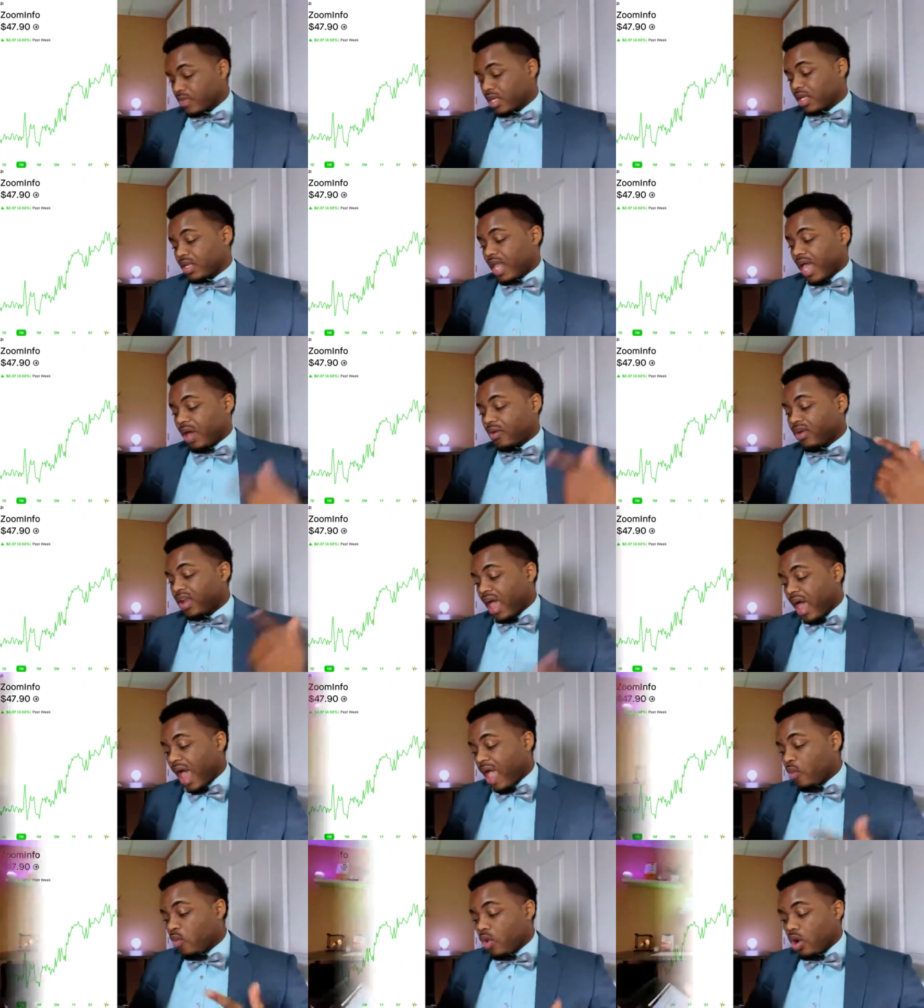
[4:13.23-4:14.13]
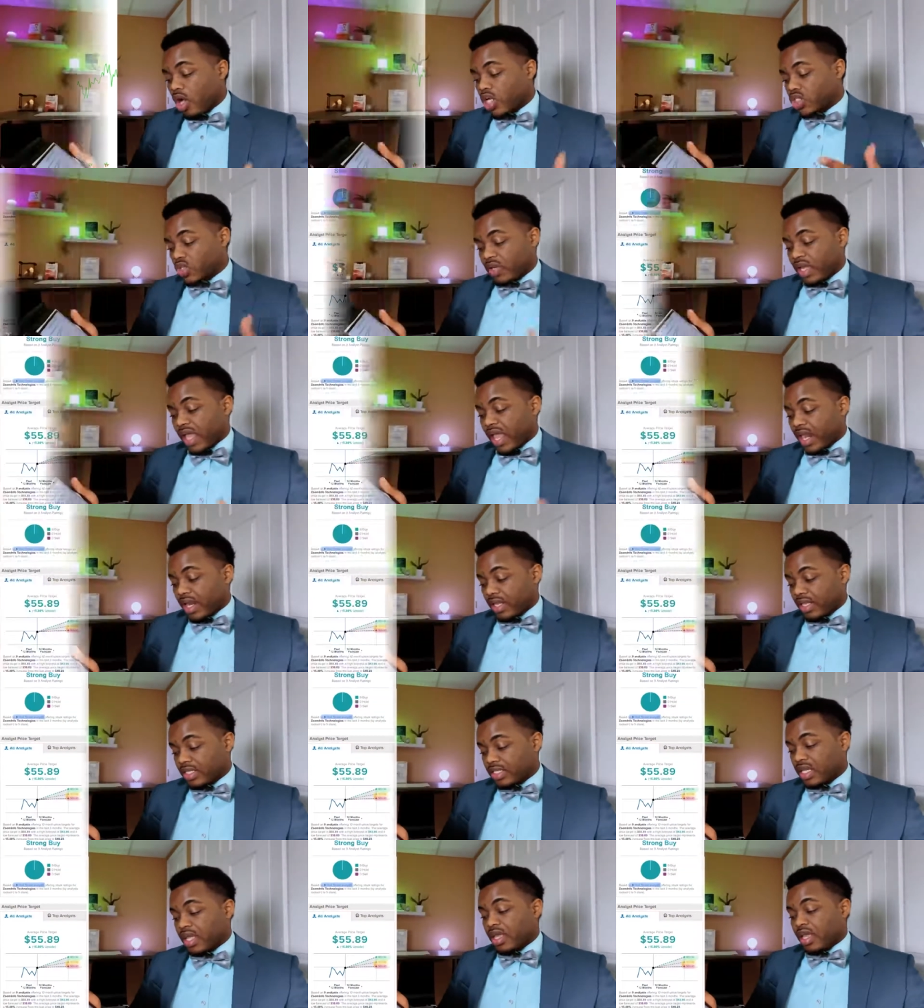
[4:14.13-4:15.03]
Now, 9 Wall Street
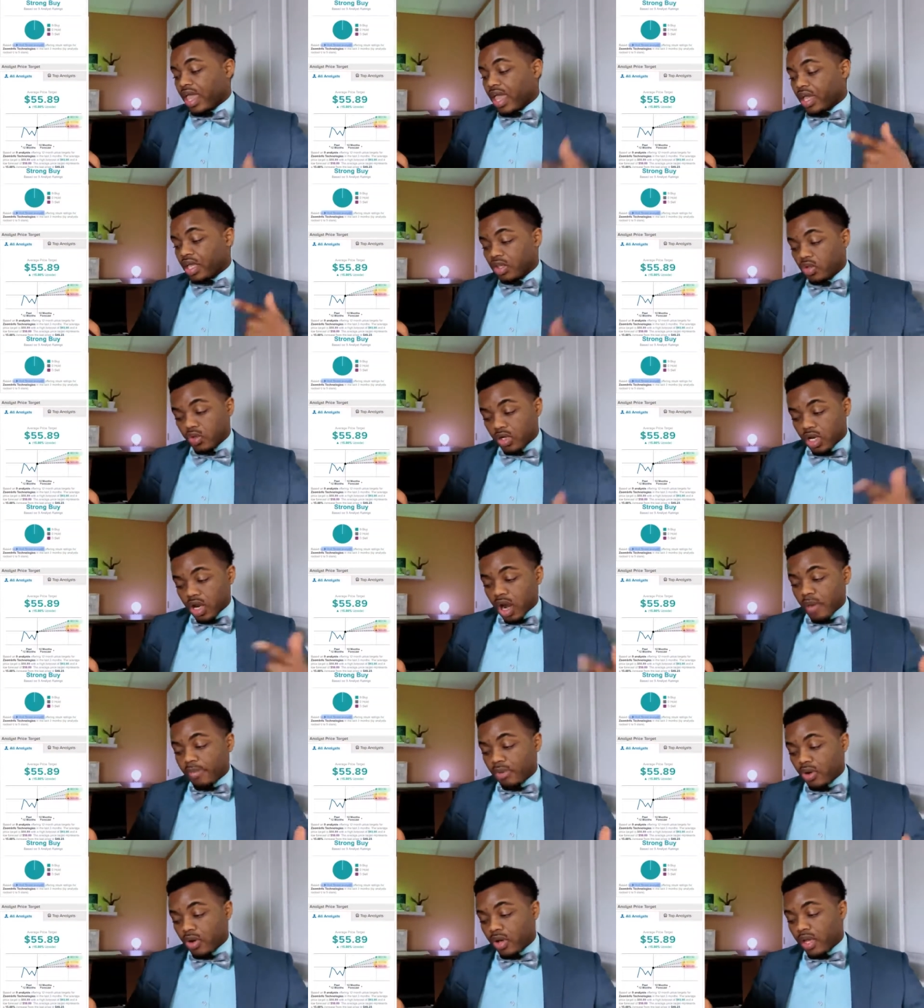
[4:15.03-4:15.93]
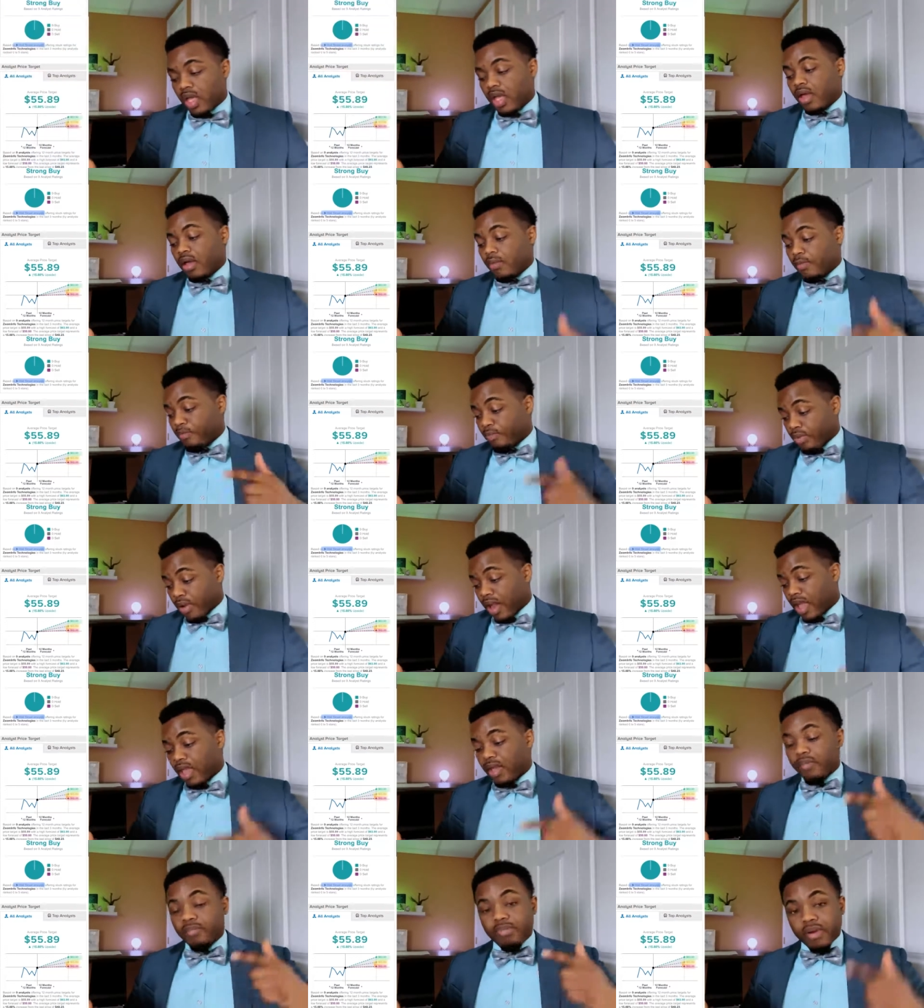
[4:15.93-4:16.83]
analysts, including our boy
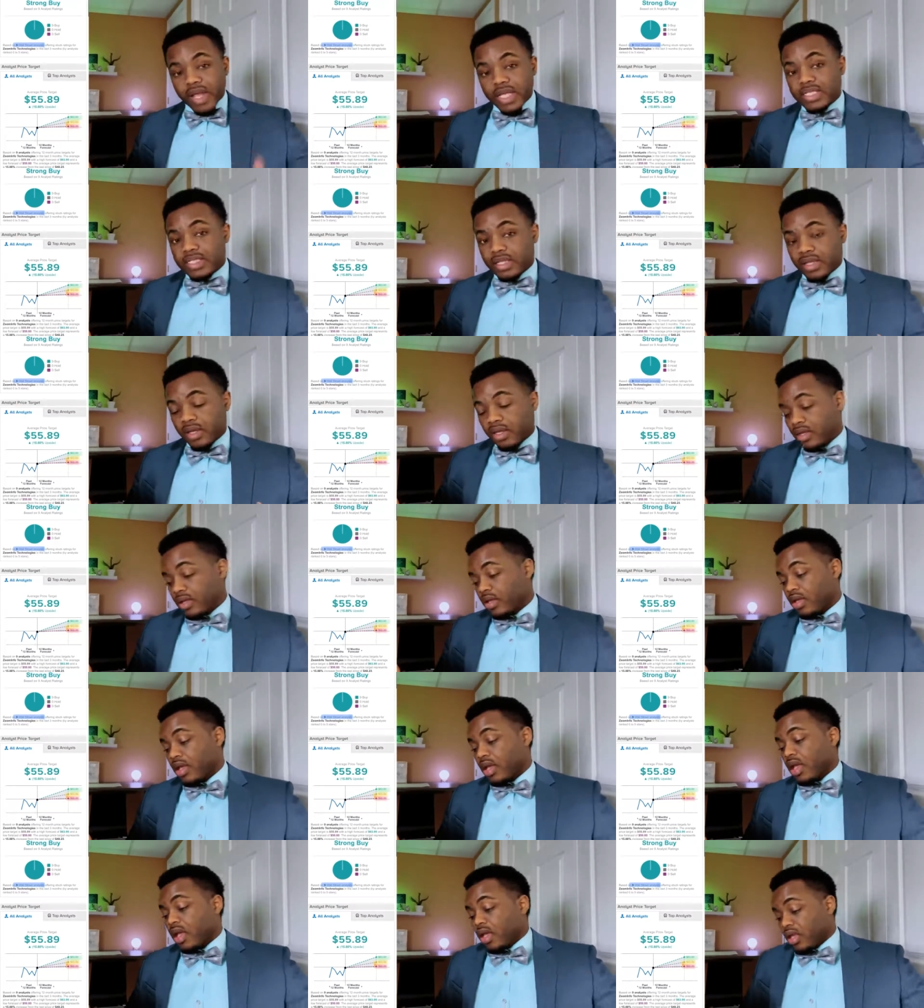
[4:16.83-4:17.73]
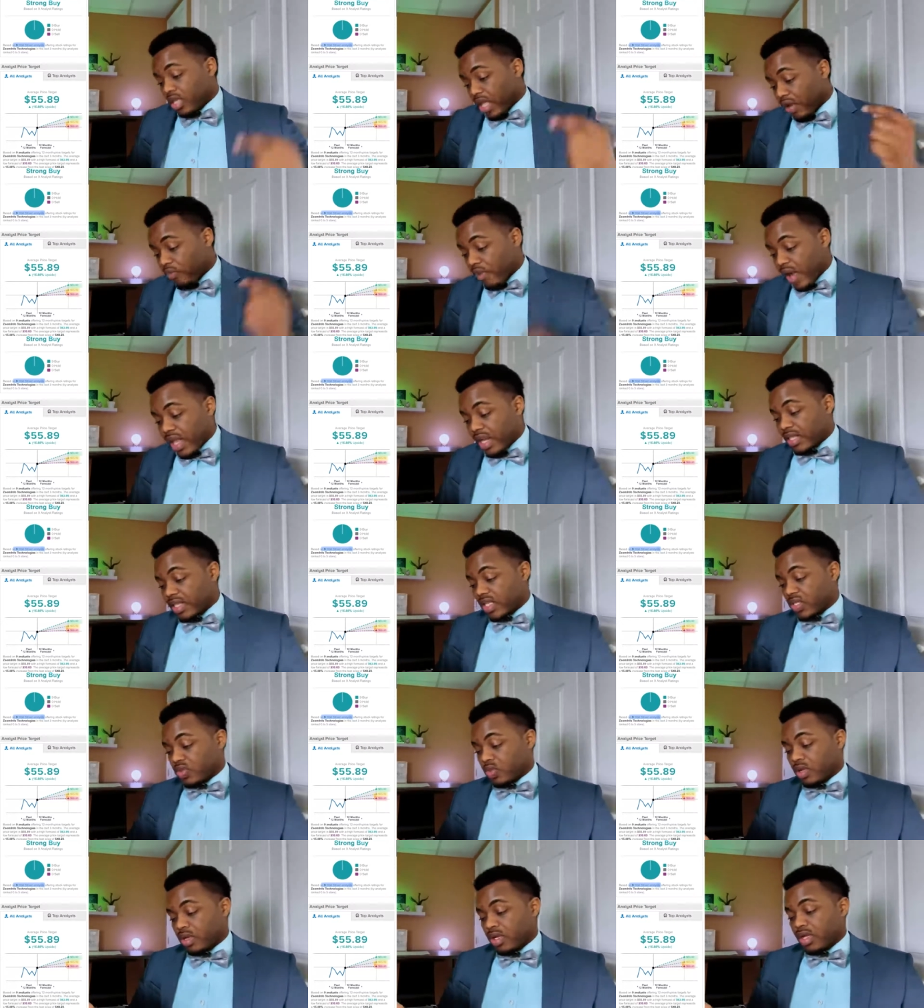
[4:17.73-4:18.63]
Brent Braceland, they rated
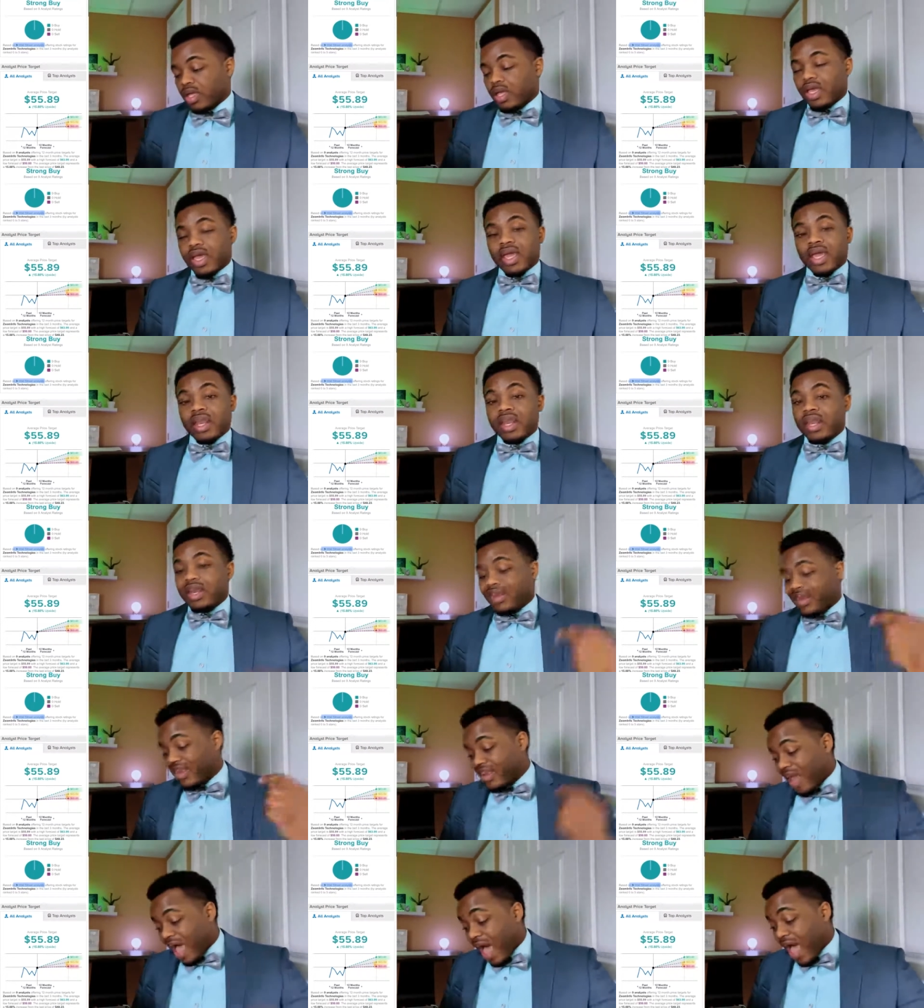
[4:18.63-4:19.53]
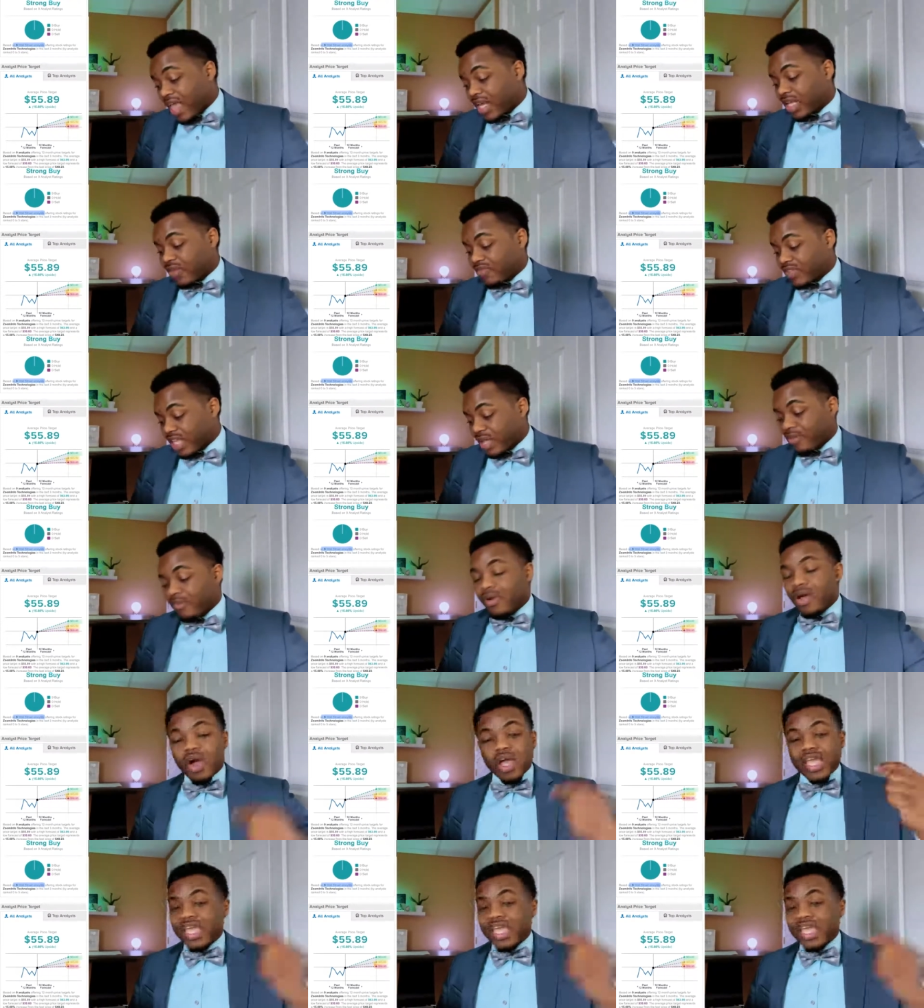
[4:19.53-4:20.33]
this one, and 9 of them,